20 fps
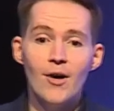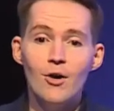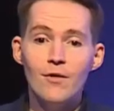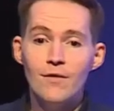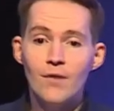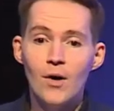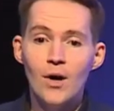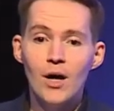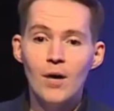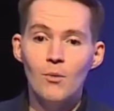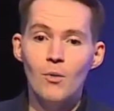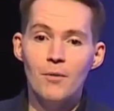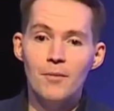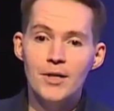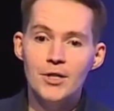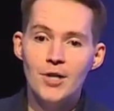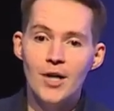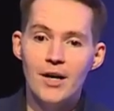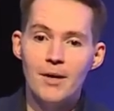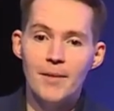overall when we
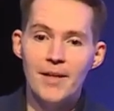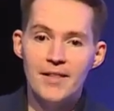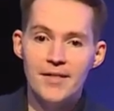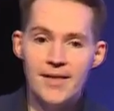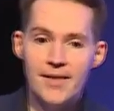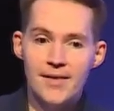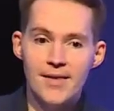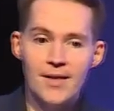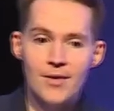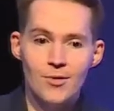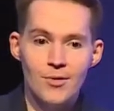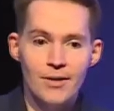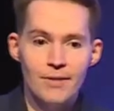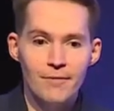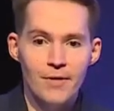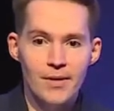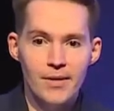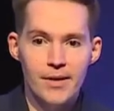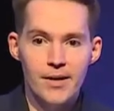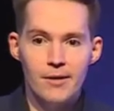talk about these
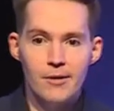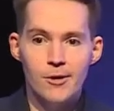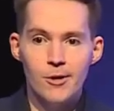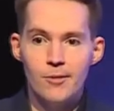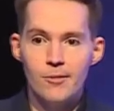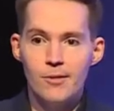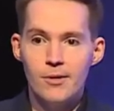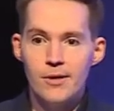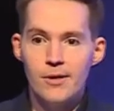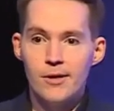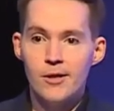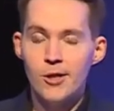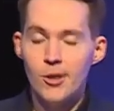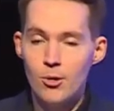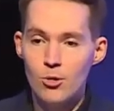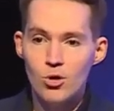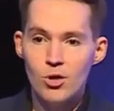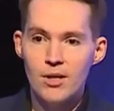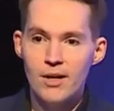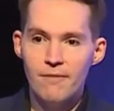sensory-friendly
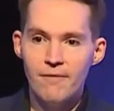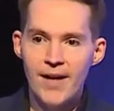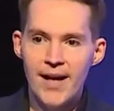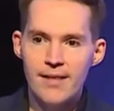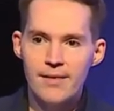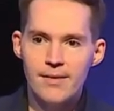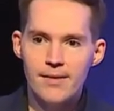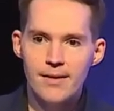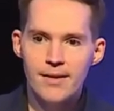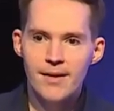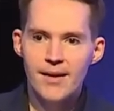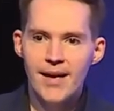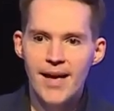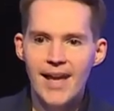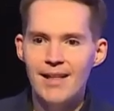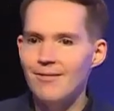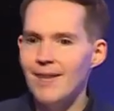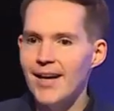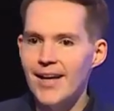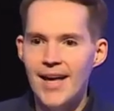inclusion events.
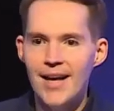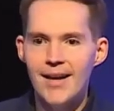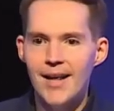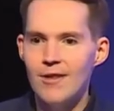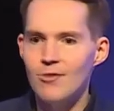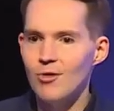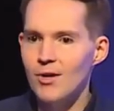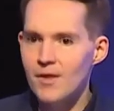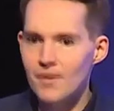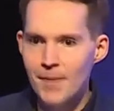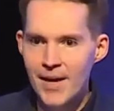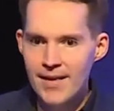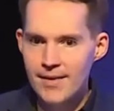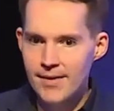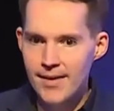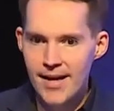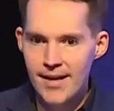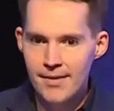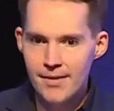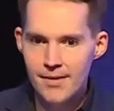It just makes
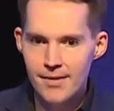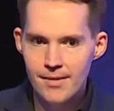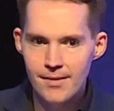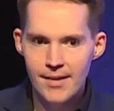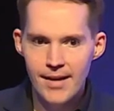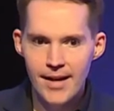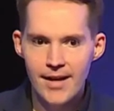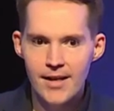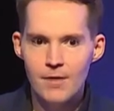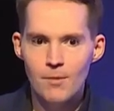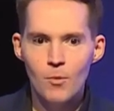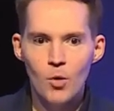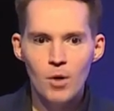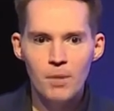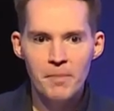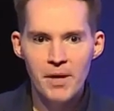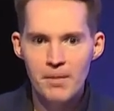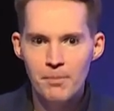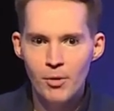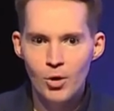sense. It gets more
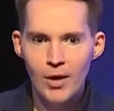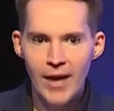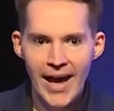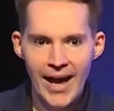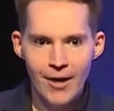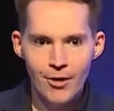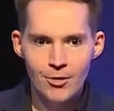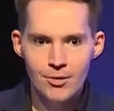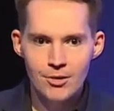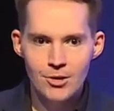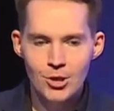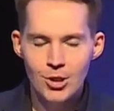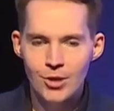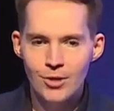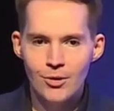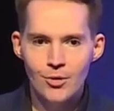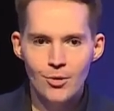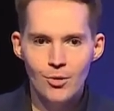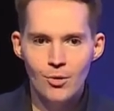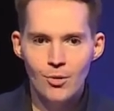people out
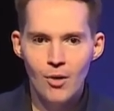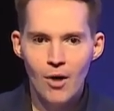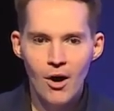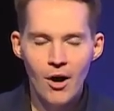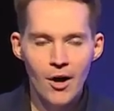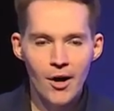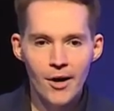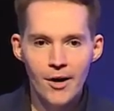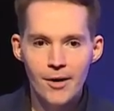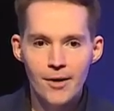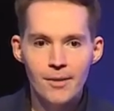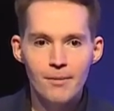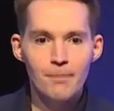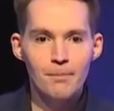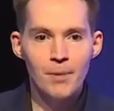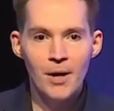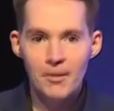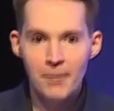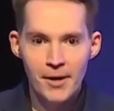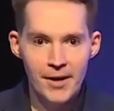to our
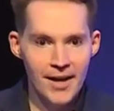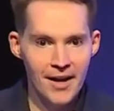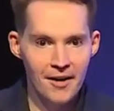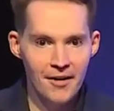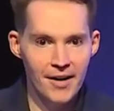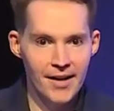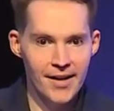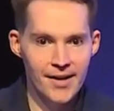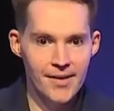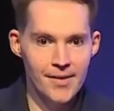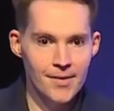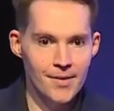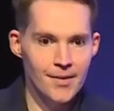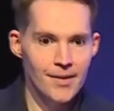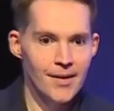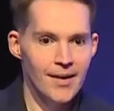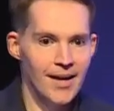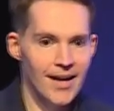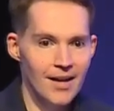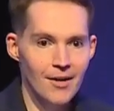public areas.
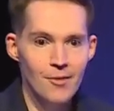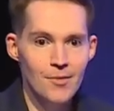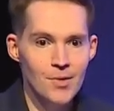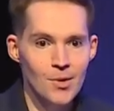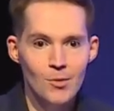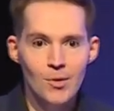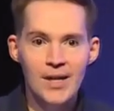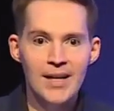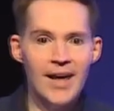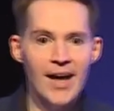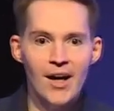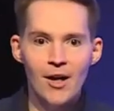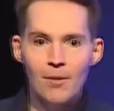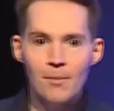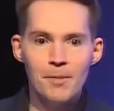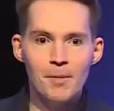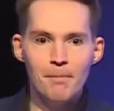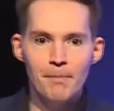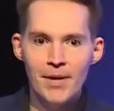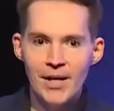It also can
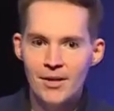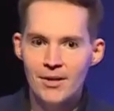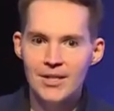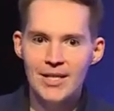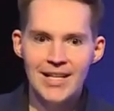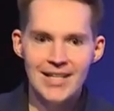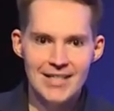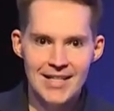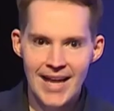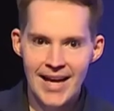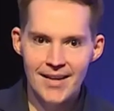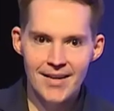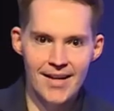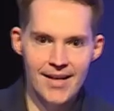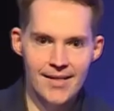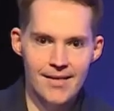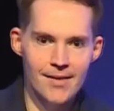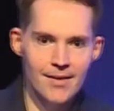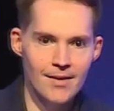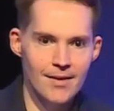help build
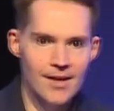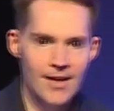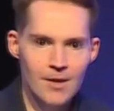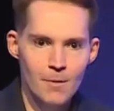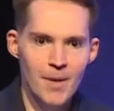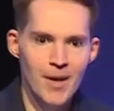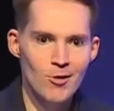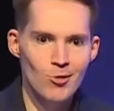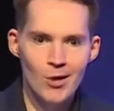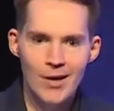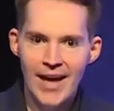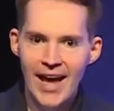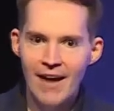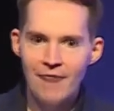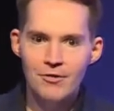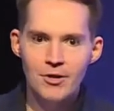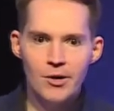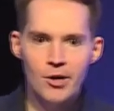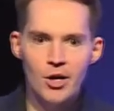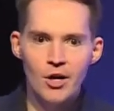attendance, especially
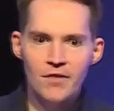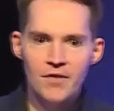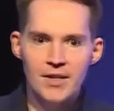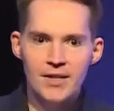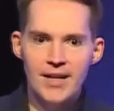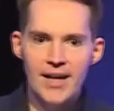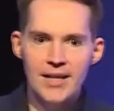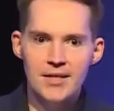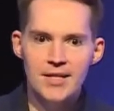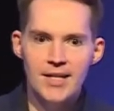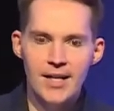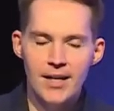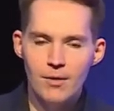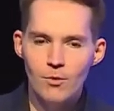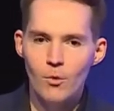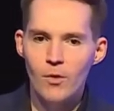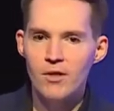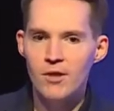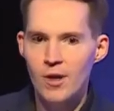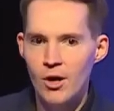after COVID-19,
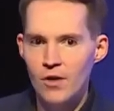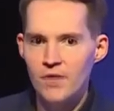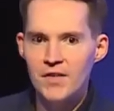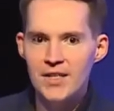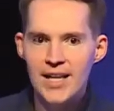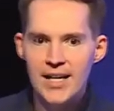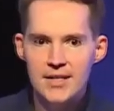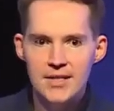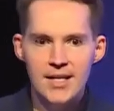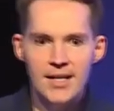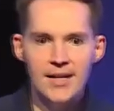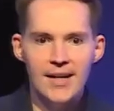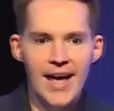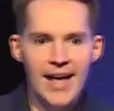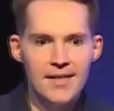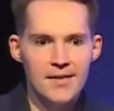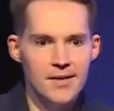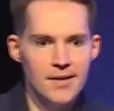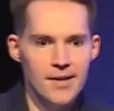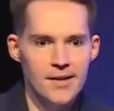with COVID-19
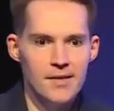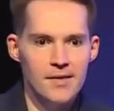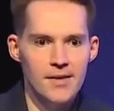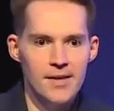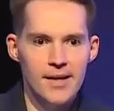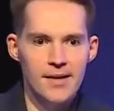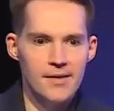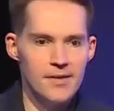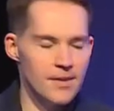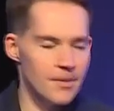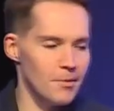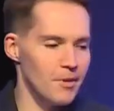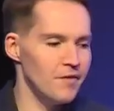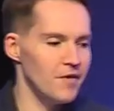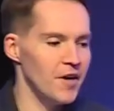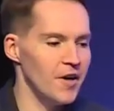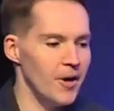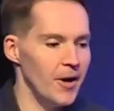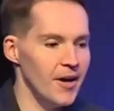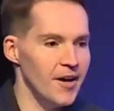hesitancy in some of our
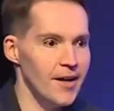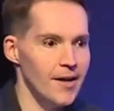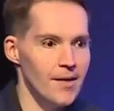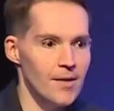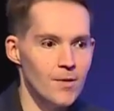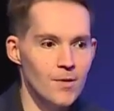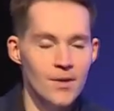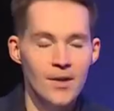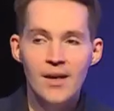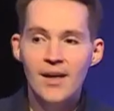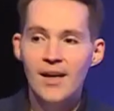areas.